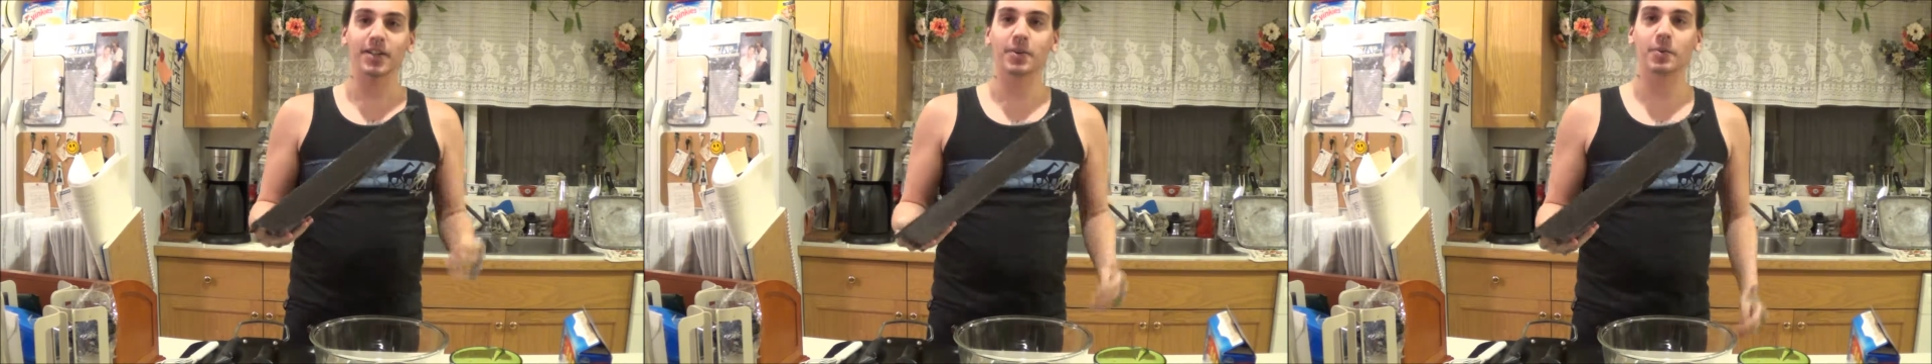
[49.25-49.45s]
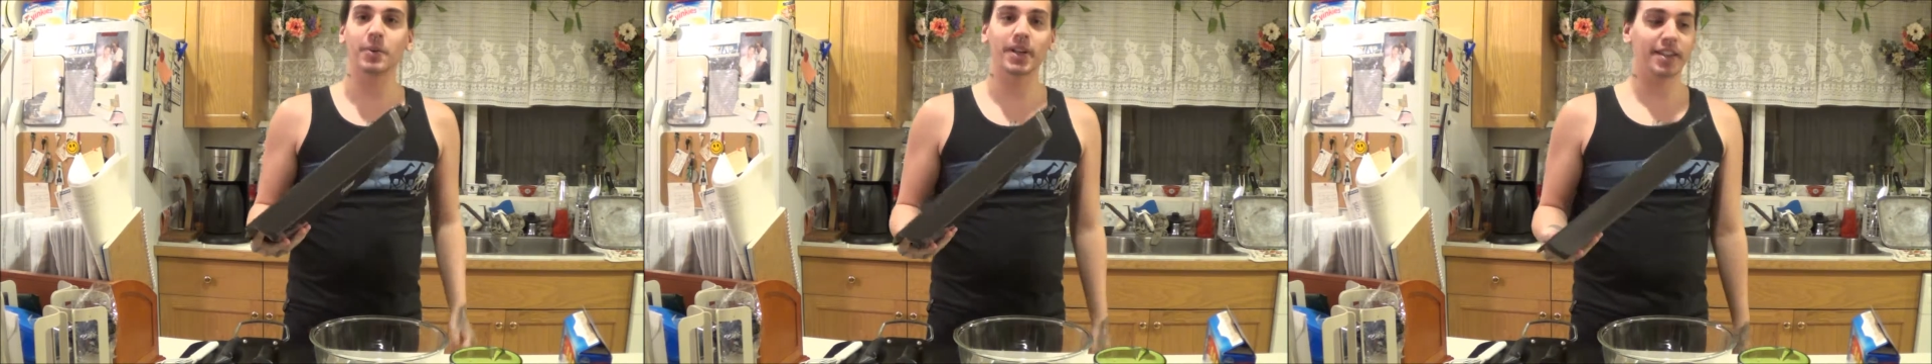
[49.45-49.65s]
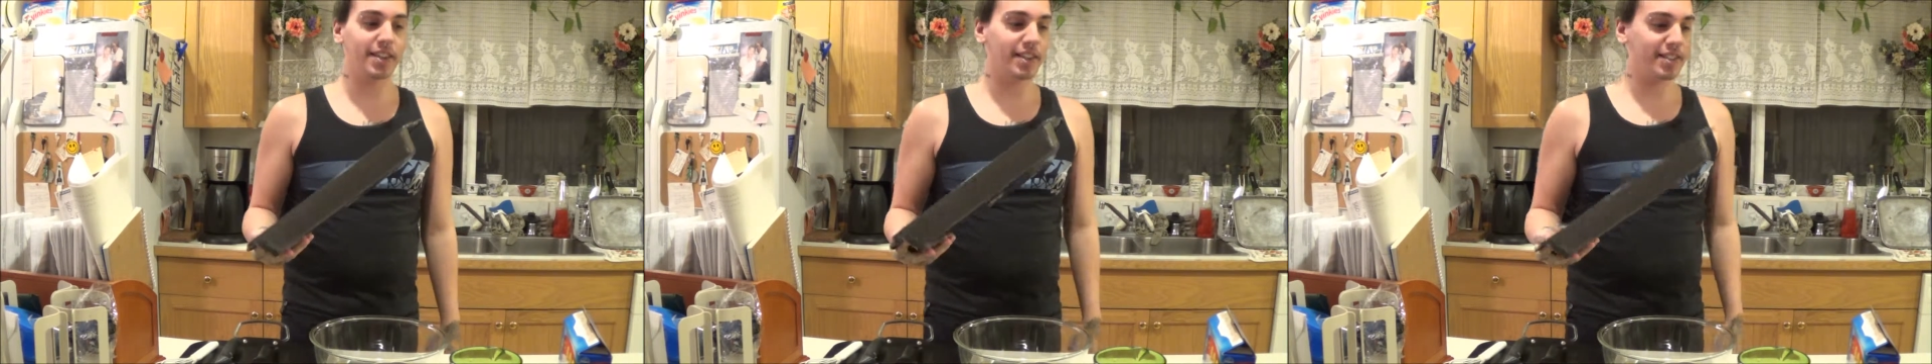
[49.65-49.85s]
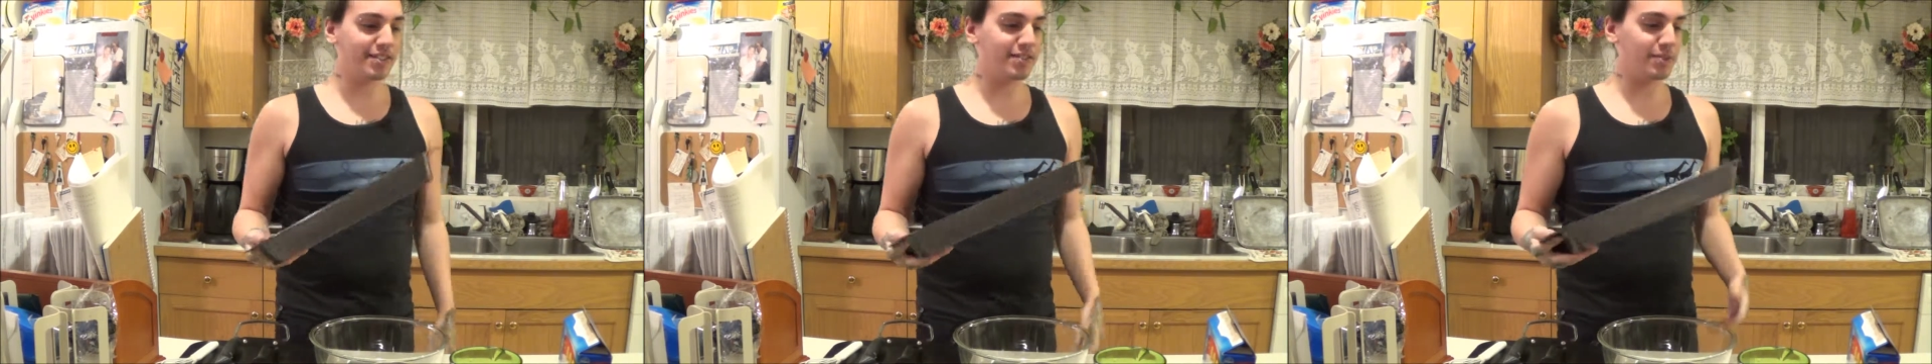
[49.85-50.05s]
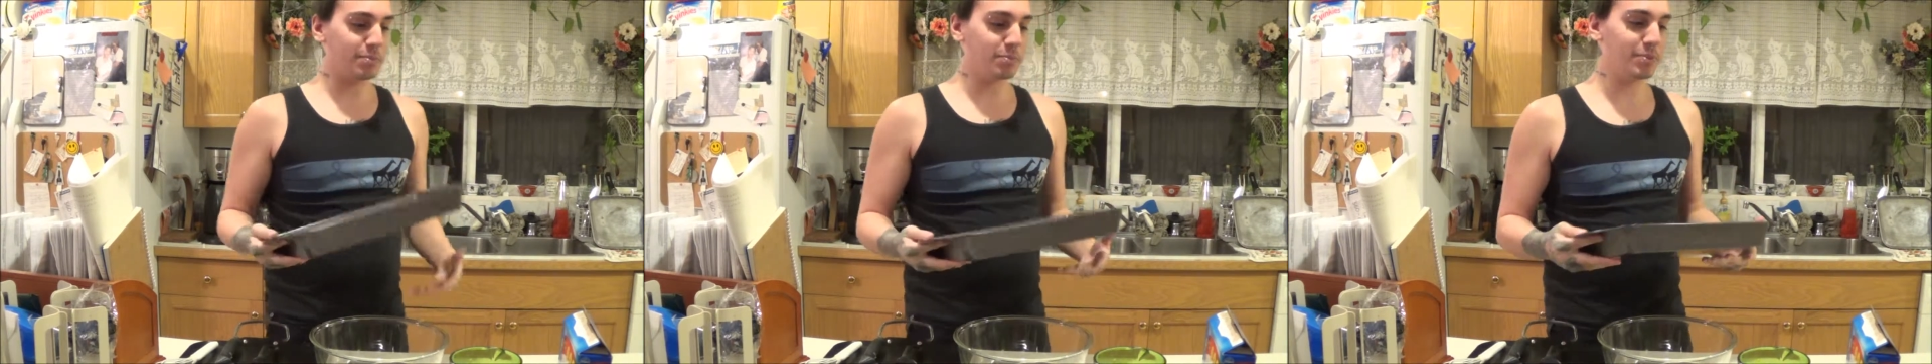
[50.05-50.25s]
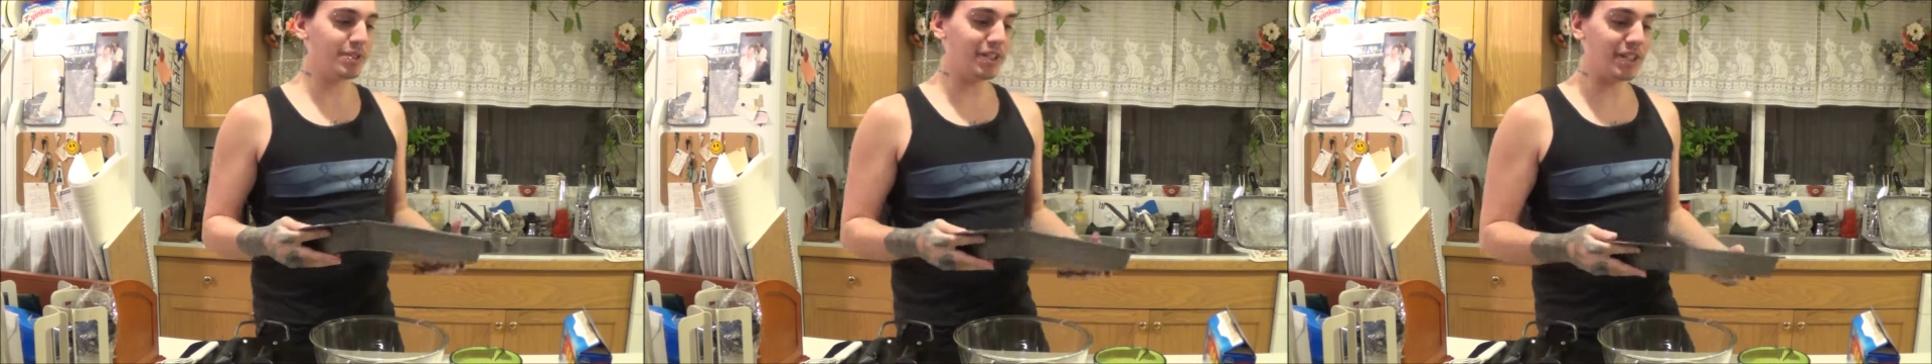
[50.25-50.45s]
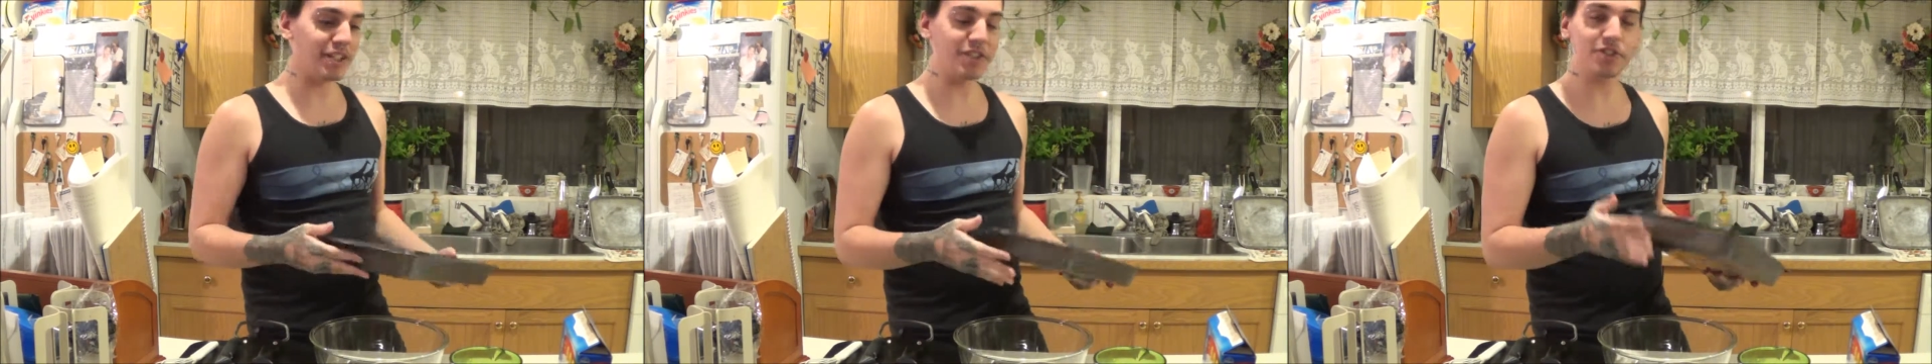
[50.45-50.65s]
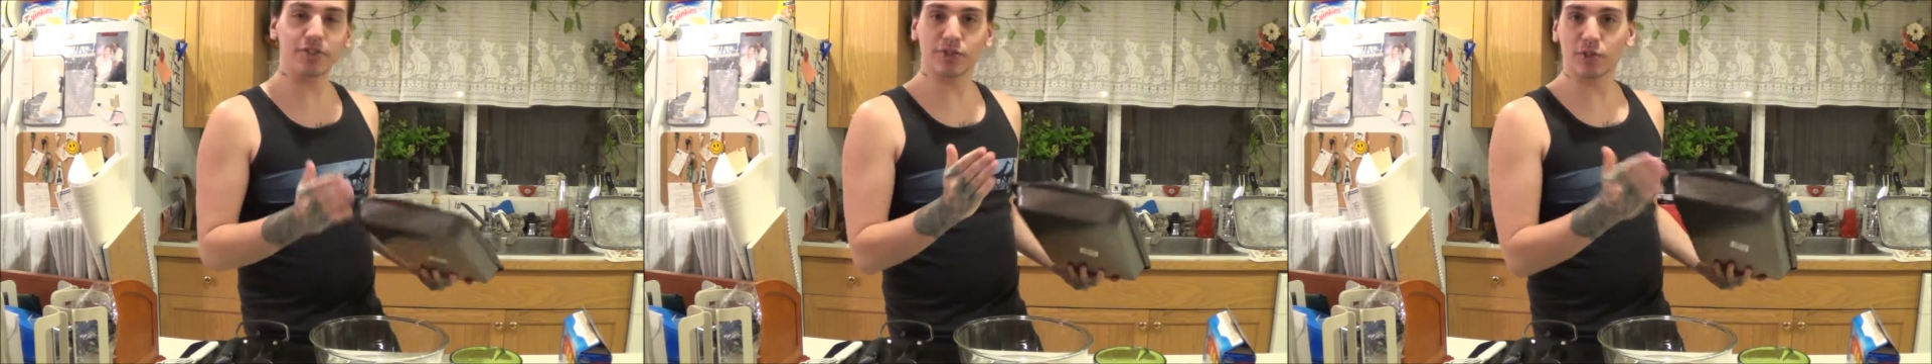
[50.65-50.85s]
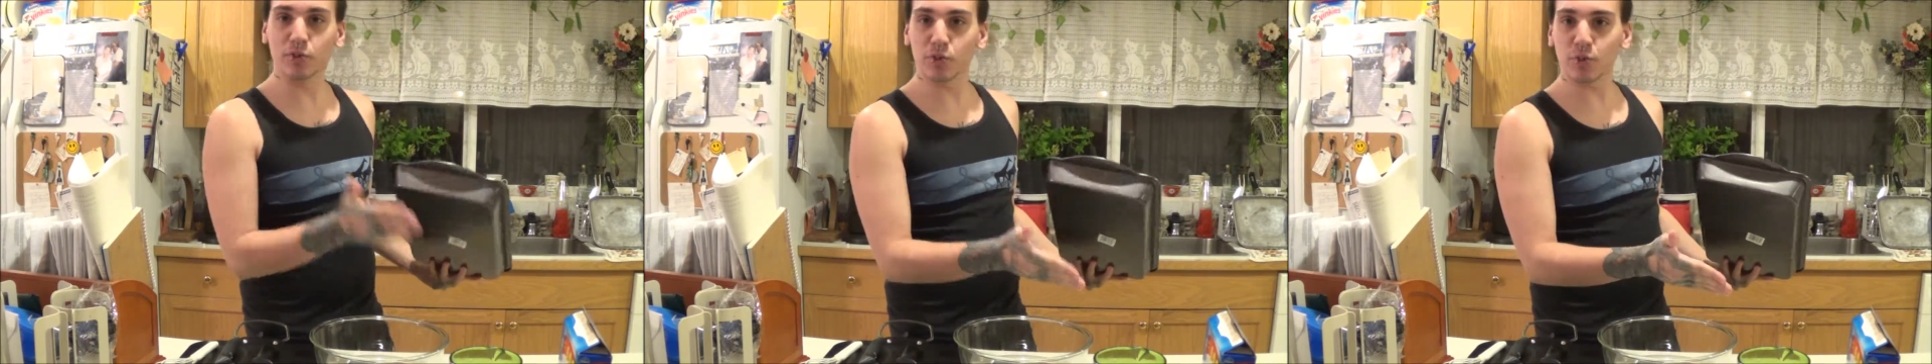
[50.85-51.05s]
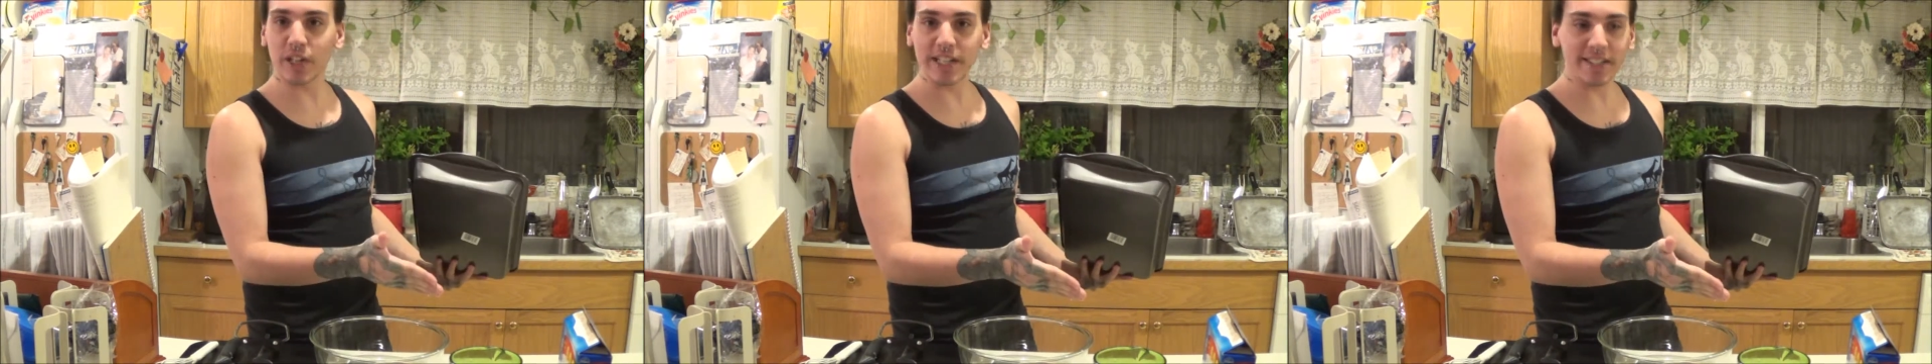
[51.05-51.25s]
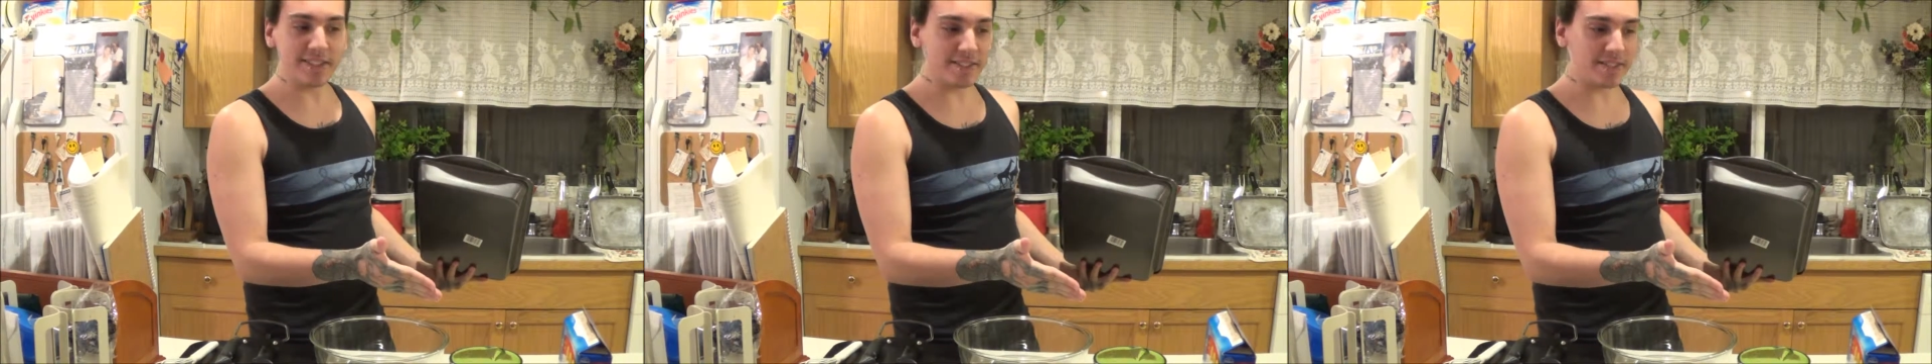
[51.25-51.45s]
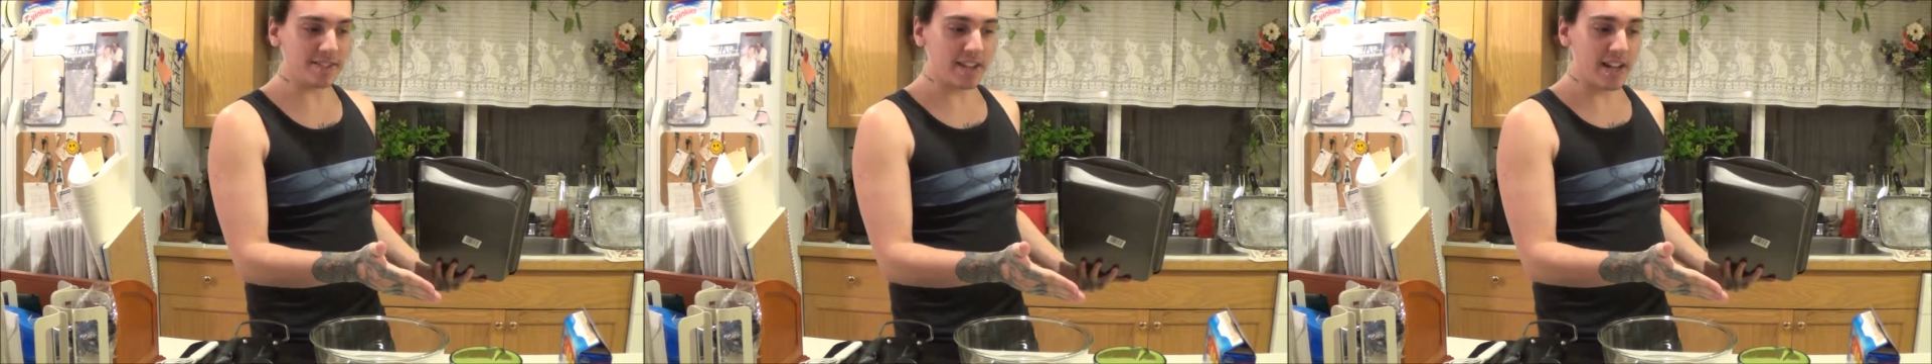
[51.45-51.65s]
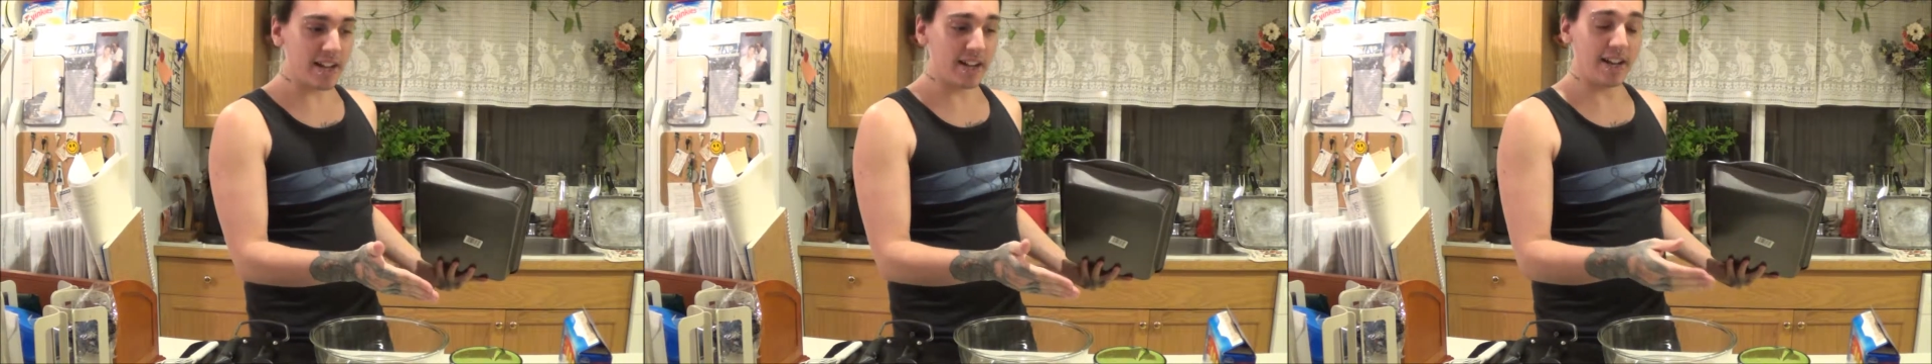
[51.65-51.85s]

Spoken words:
with some delicious grease,